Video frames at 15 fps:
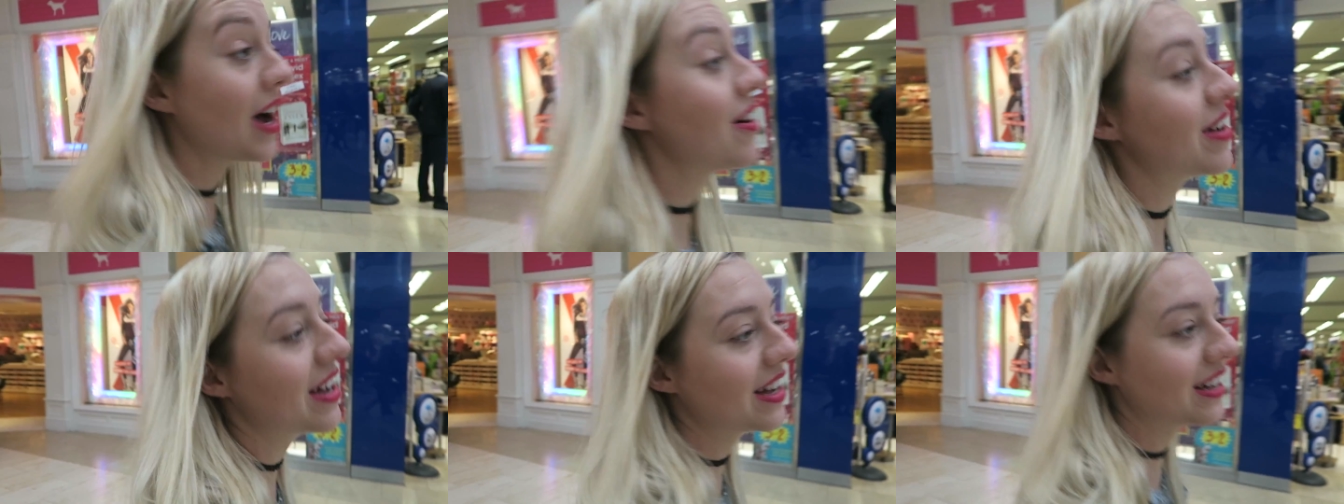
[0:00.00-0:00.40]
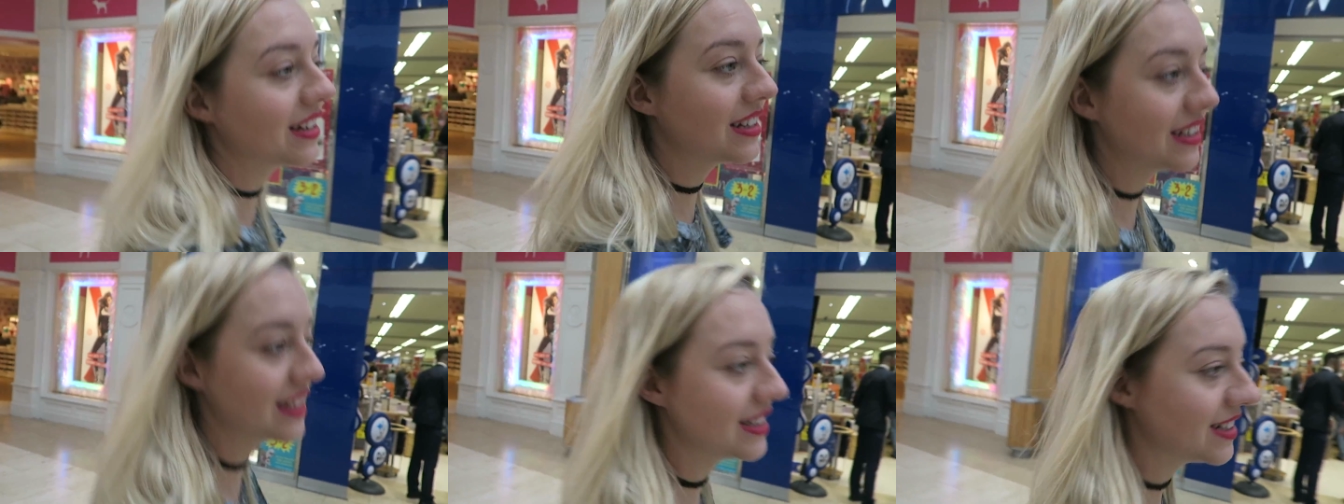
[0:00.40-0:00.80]
Oh,
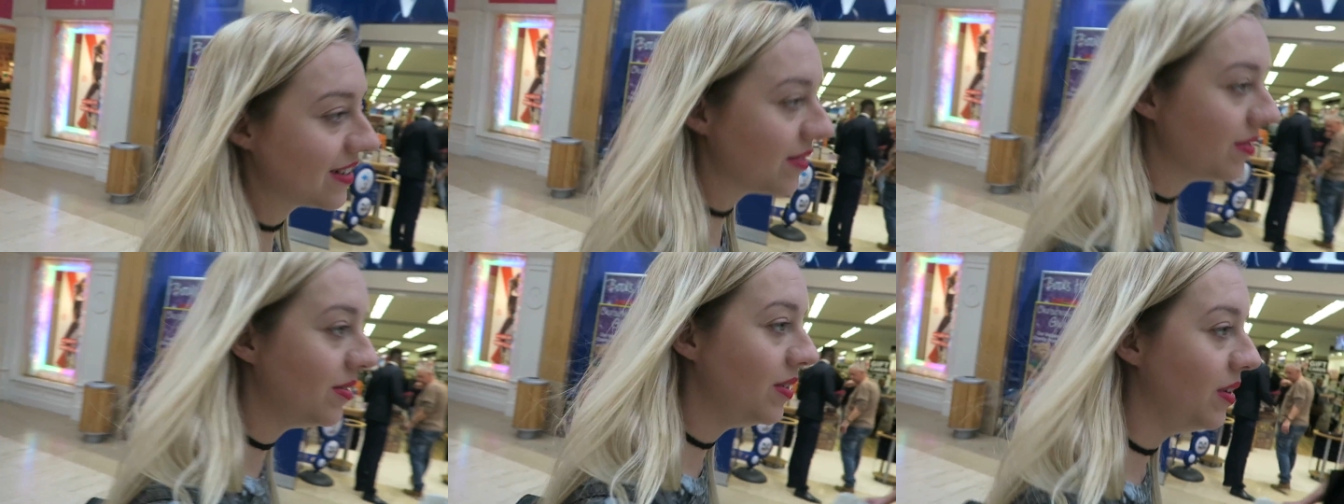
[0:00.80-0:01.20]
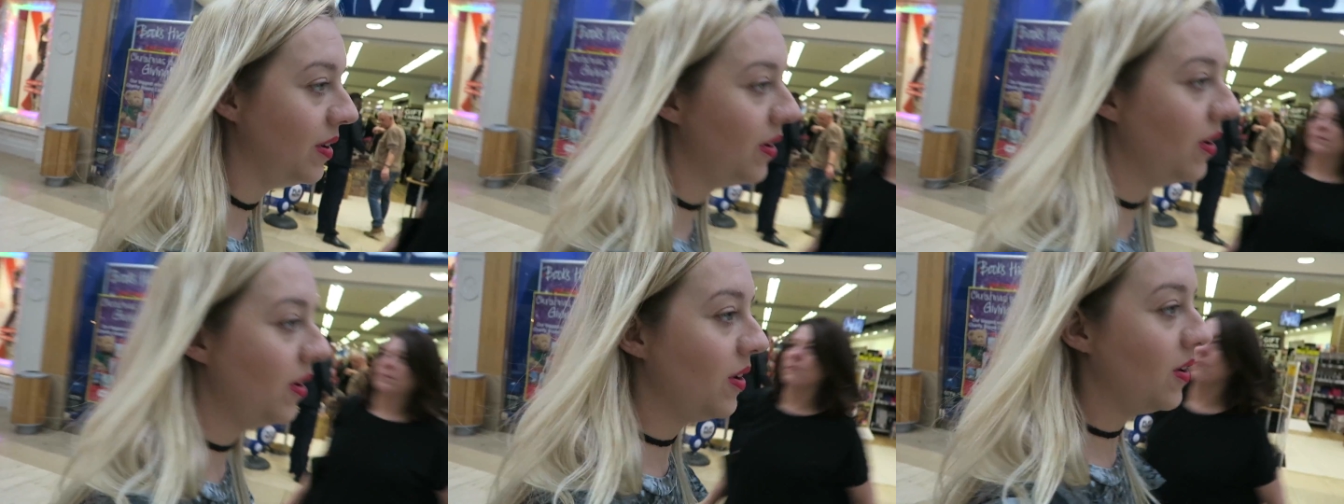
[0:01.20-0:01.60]
yeah. We're getting
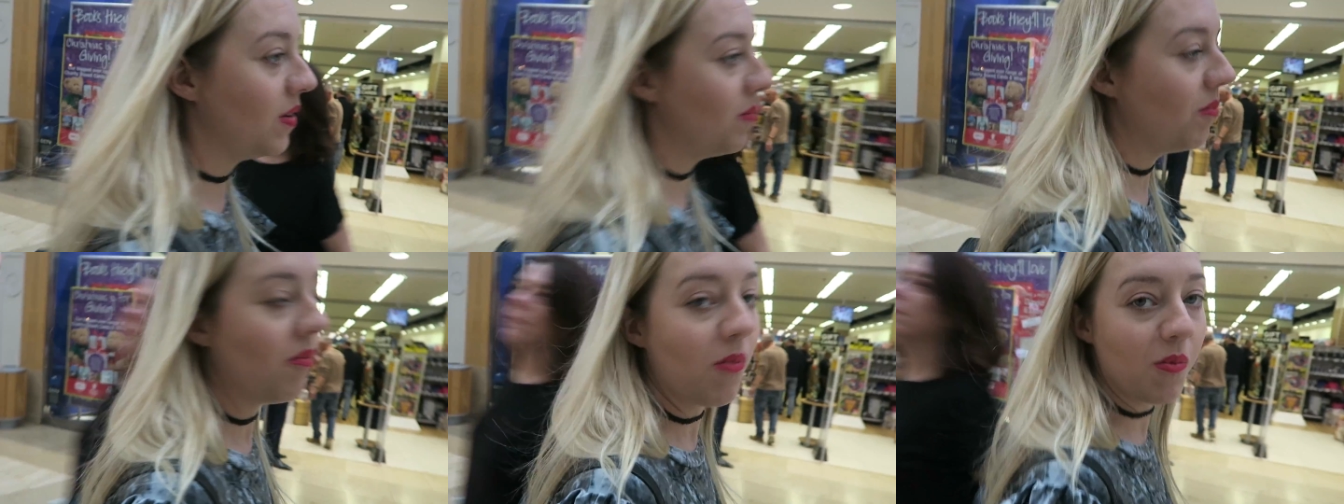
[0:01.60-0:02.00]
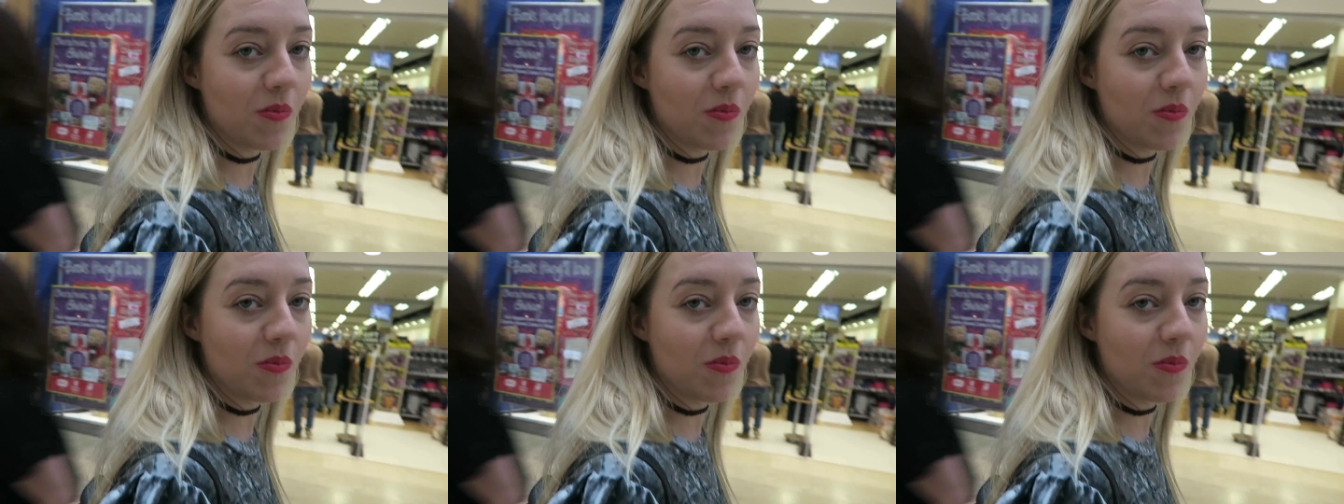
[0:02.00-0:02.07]
distracted already.